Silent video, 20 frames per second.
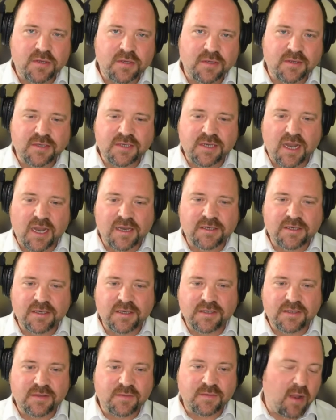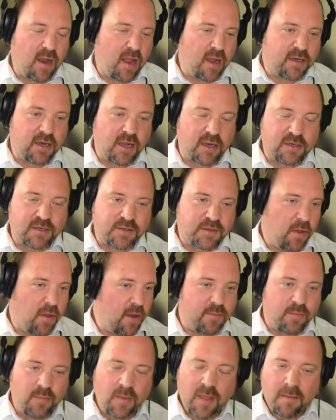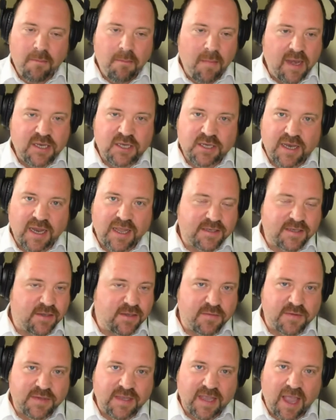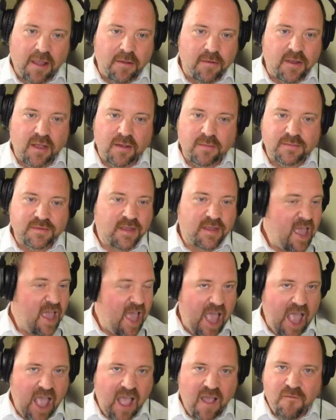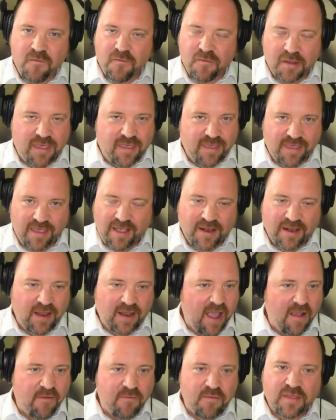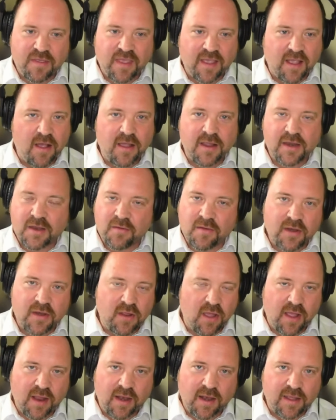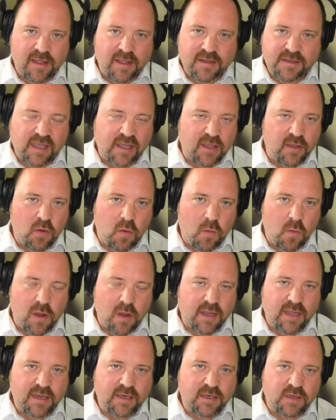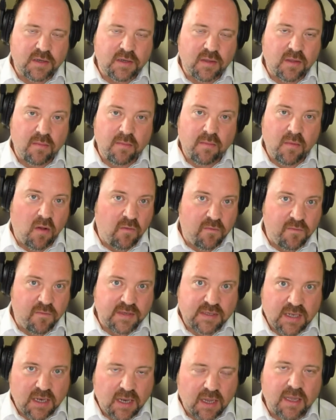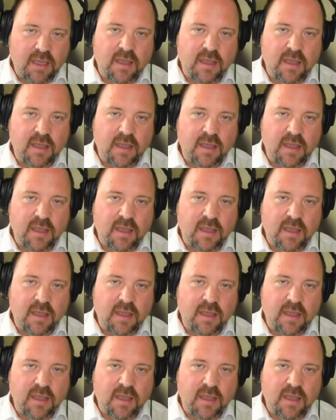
challenges as well. I just thought I'd mention it, because obviously outcomes, everything I do, and like you say, you're working to them, obviously